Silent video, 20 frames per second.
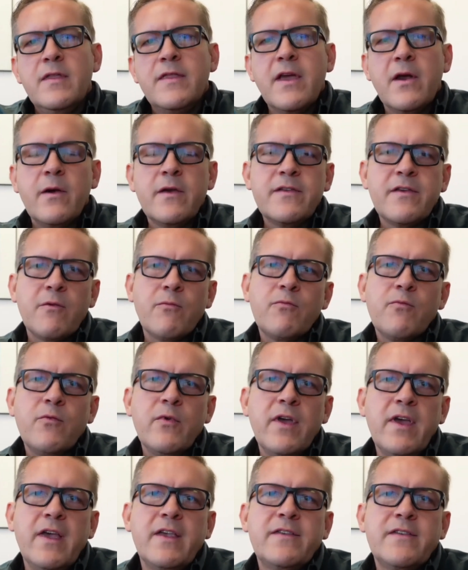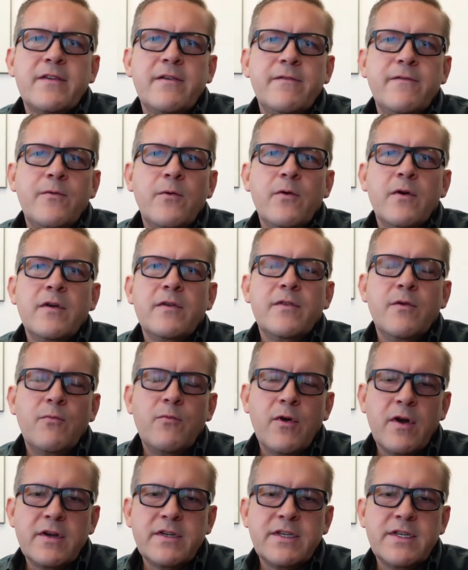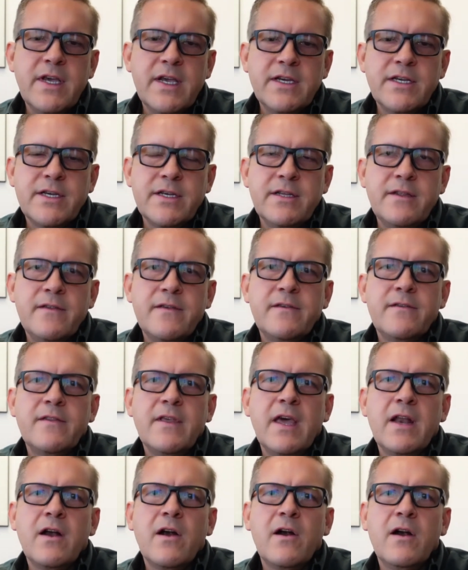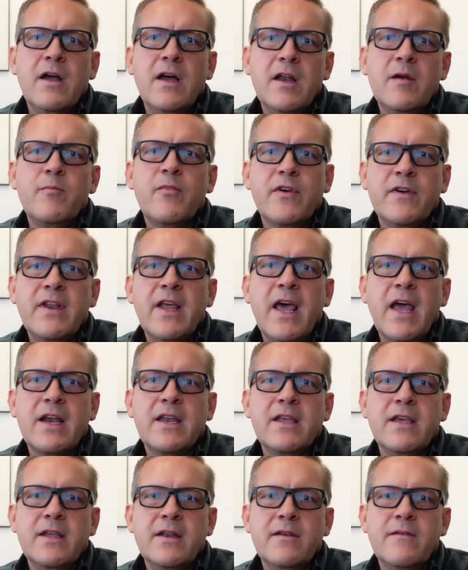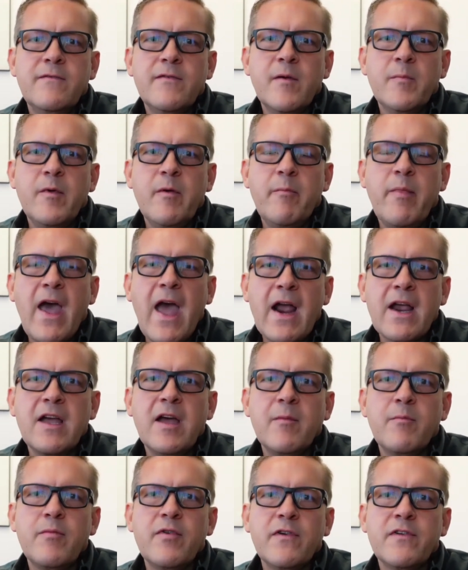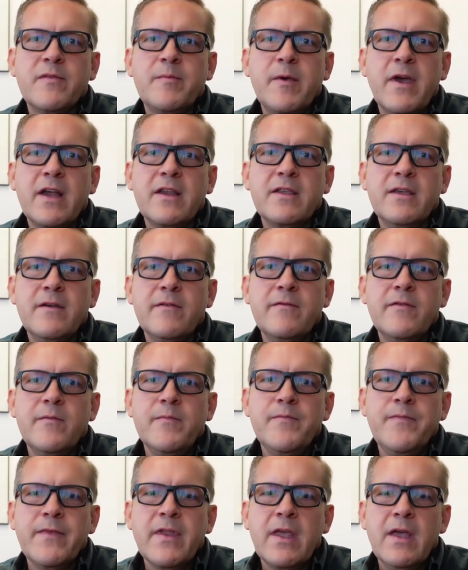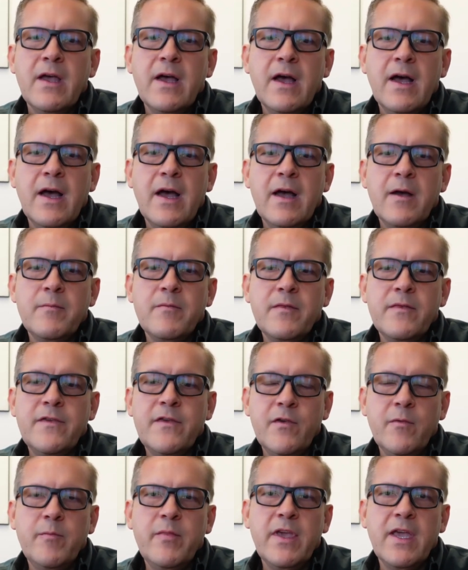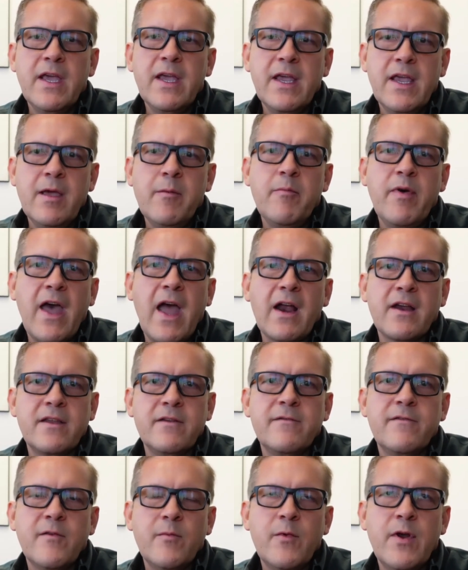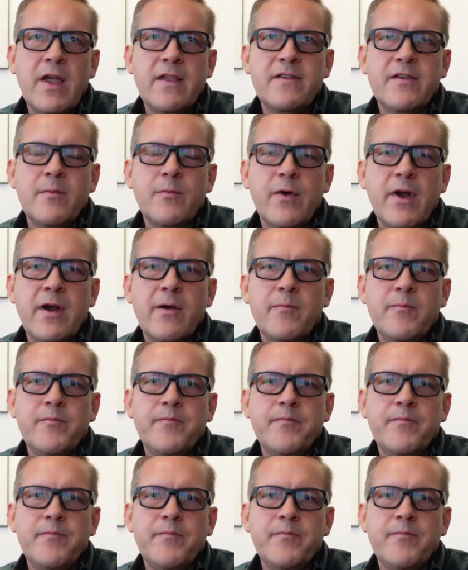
there is a risk for the workstations that are unprotected from a backup perspective to being impacted from ransomware.